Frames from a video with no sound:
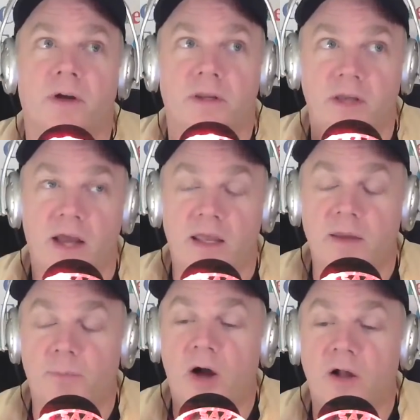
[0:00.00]
Yeah, he
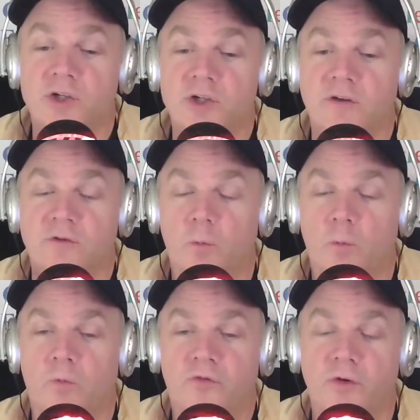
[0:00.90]
apologized
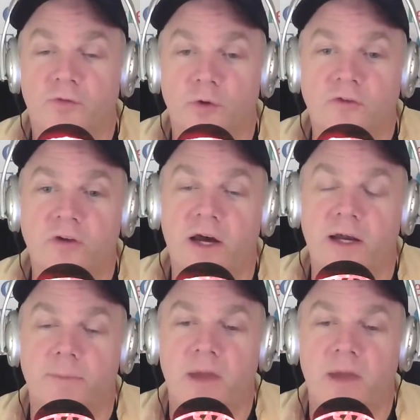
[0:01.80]
the first time